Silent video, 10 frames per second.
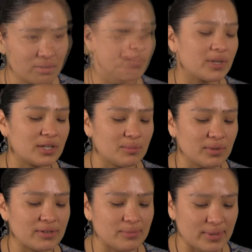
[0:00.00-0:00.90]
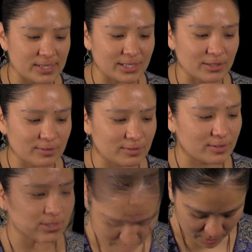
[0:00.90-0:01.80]
But I didn't believe in myself.
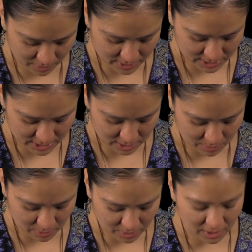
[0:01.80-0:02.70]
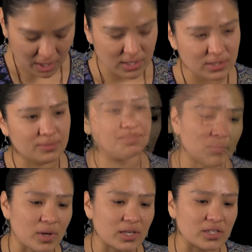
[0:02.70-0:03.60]
The West has helped me with a lot.
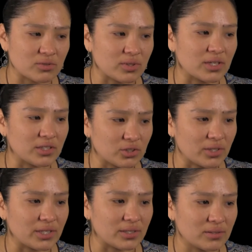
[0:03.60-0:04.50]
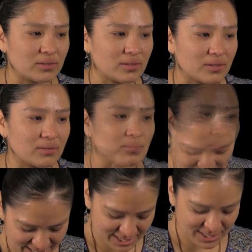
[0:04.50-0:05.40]
My kids really enjoy it.
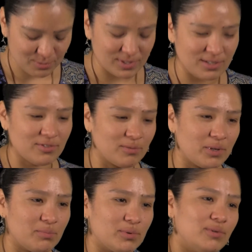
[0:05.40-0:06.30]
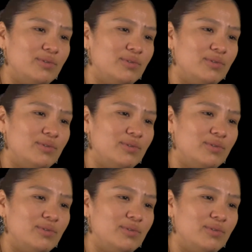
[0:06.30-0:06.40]
They're just wonderful people.